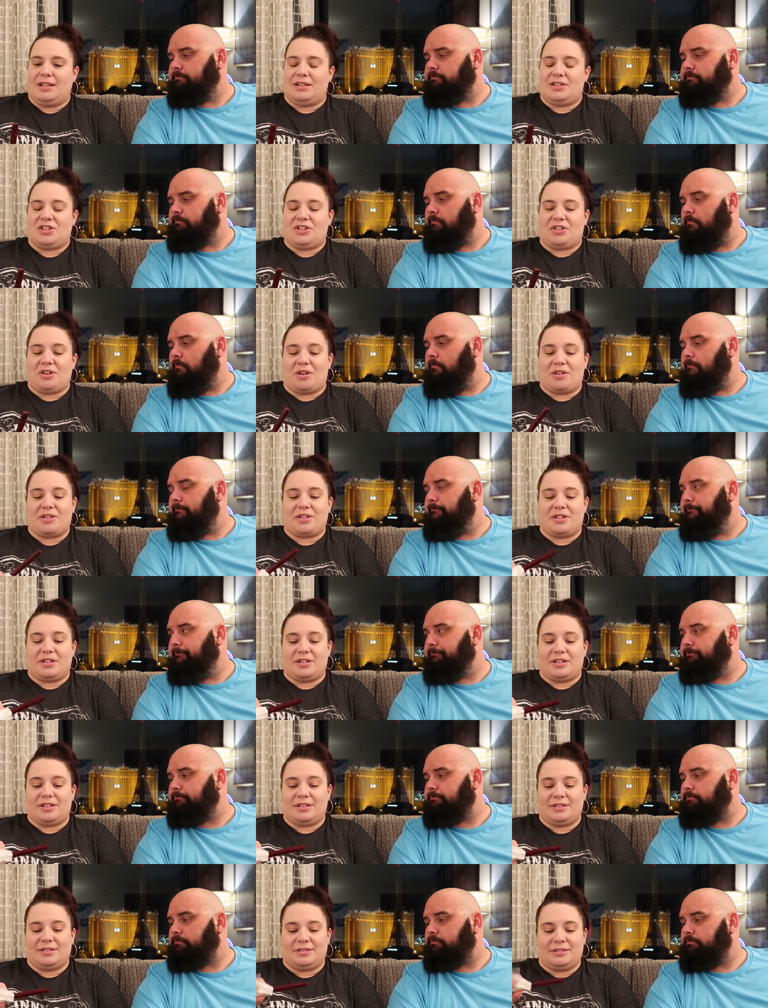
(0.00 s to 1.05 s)
Speaker 1: It's
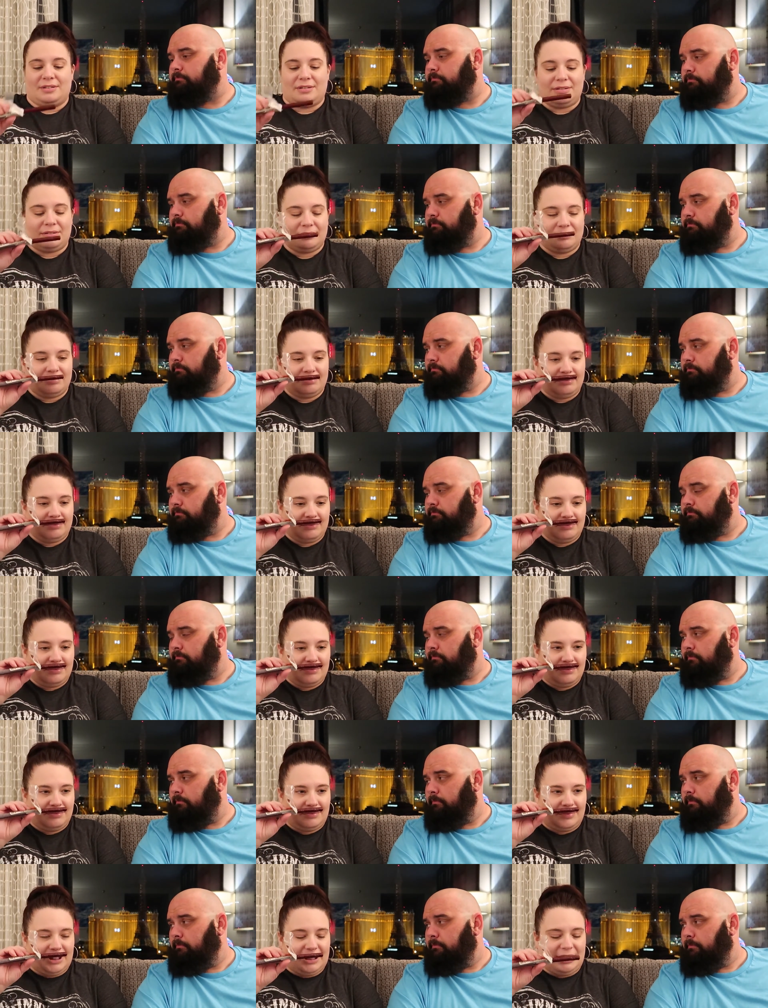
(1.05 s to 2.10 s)
darker
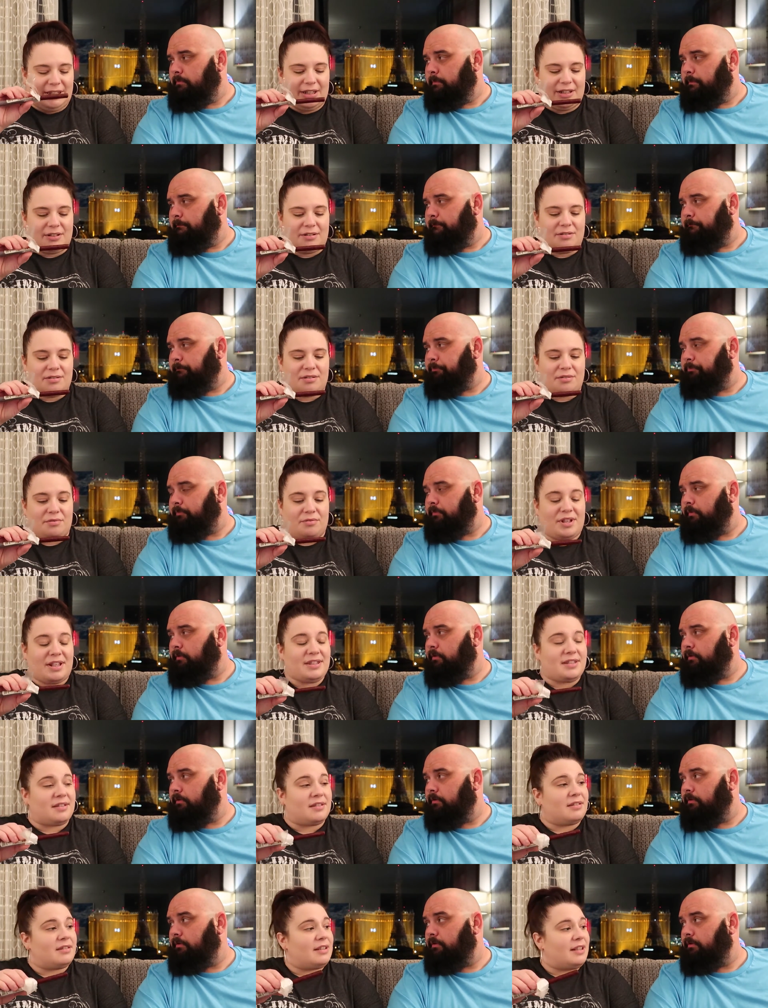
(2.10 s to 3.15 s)
than the others. Oh,
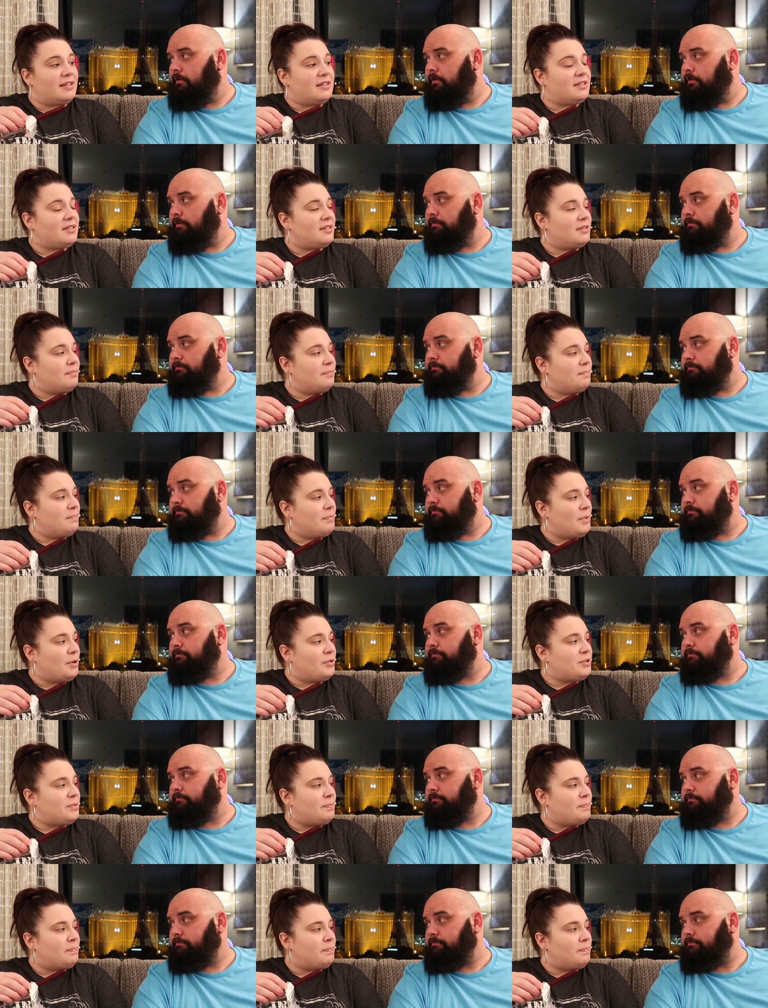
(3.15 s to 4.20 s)
that's the, that's the
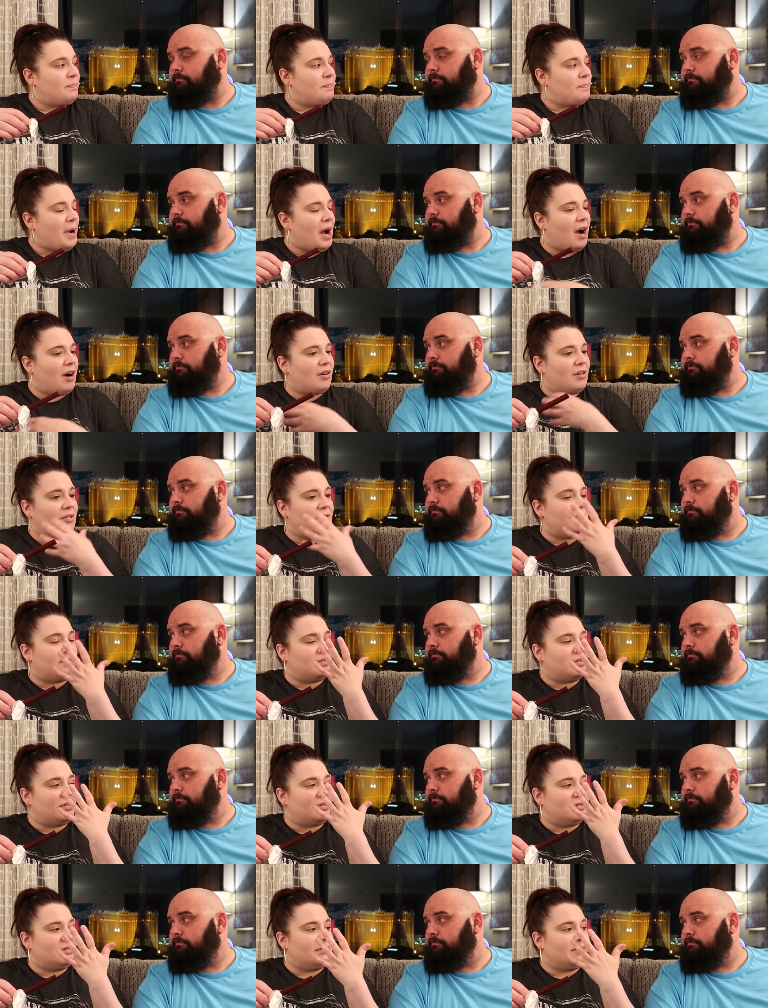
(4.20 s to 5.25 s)
most
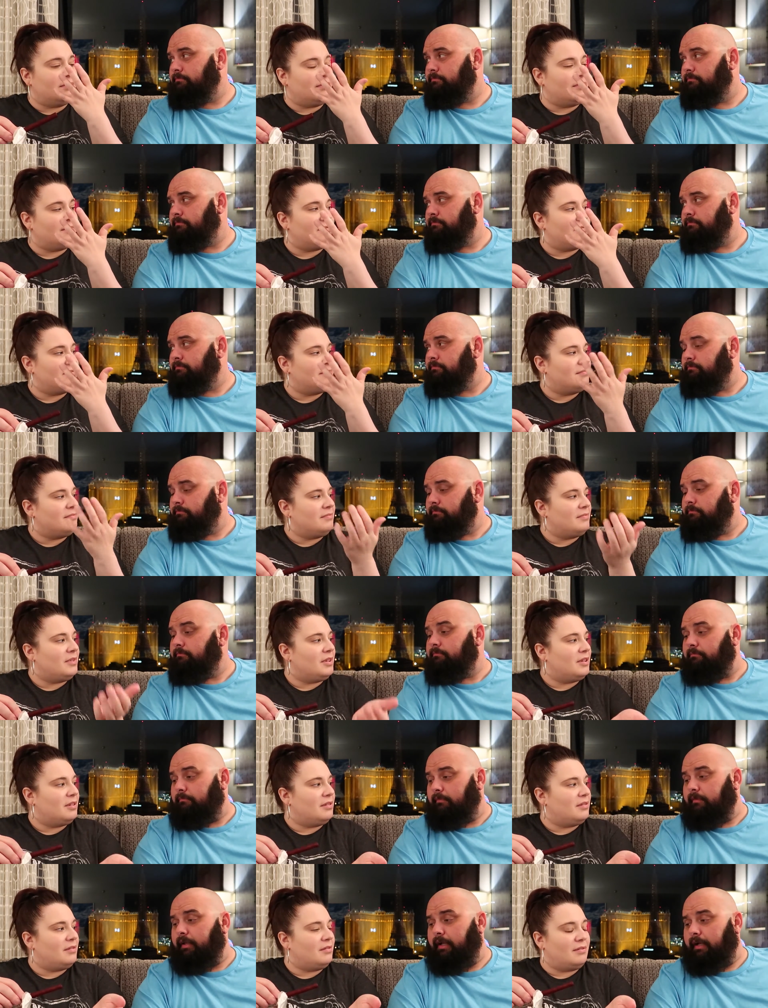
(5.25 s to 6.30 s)
powerful.
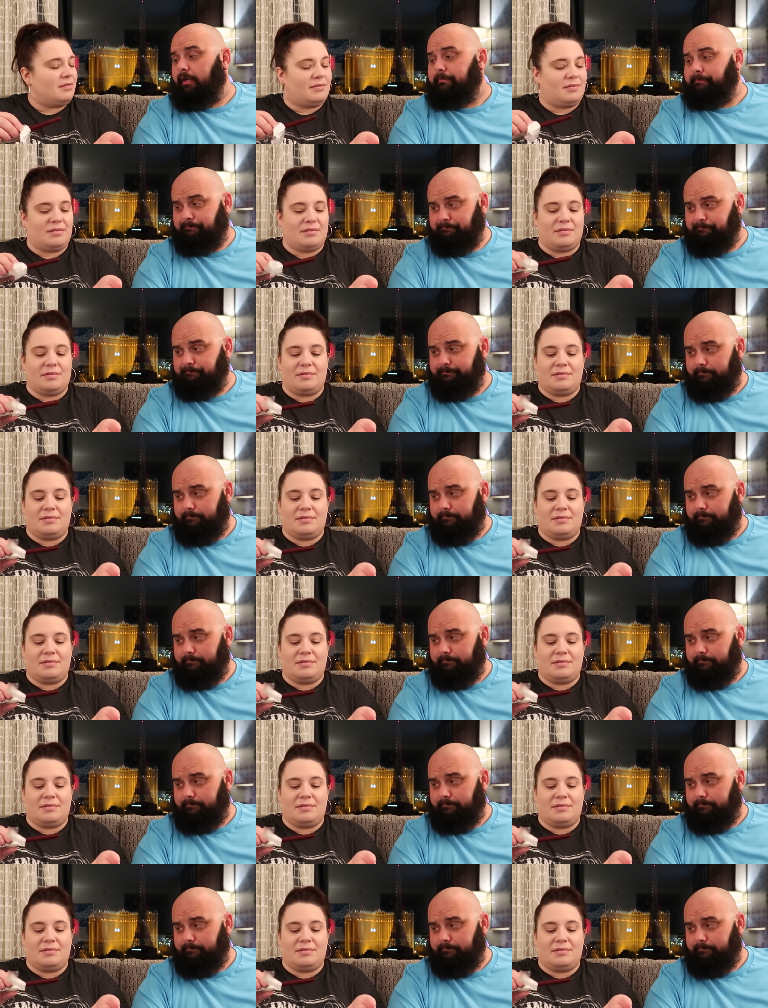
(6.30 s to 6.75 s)
Yeah.